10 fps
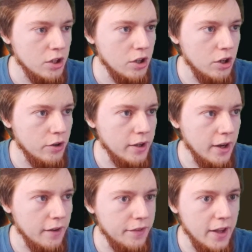Oh,
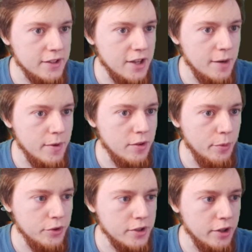yeah, that's got to be the
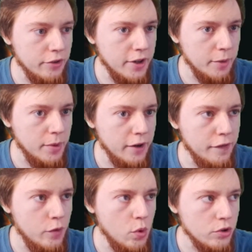multicolor deck pick
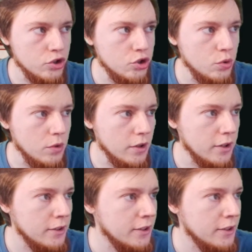for sure.